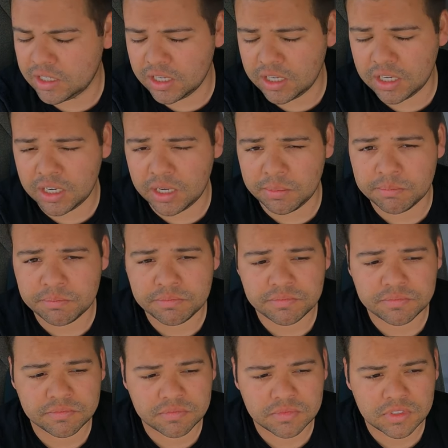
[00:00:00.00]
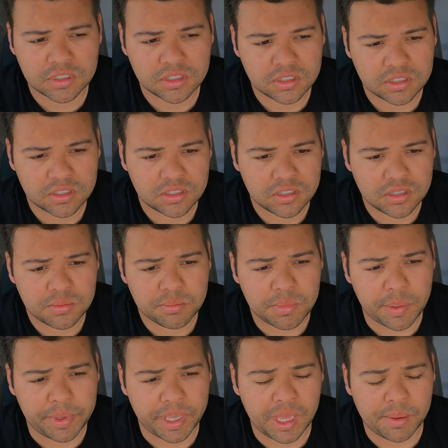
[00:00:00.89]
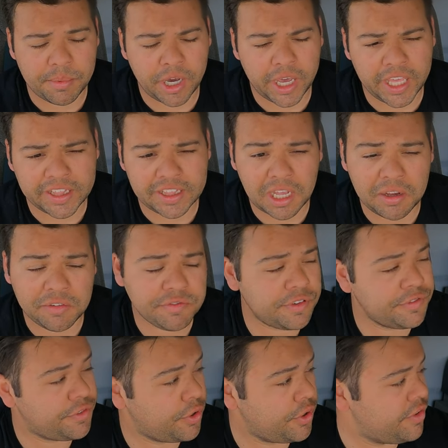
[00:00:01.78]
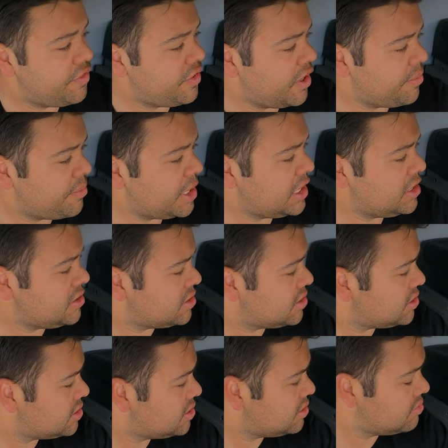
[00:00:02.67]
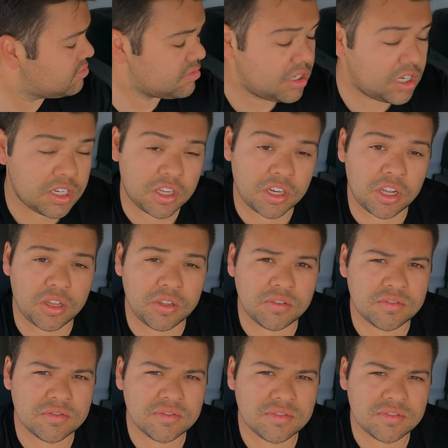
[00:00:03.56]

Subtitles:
Maybe get my head down for 45 minutes. I don't know.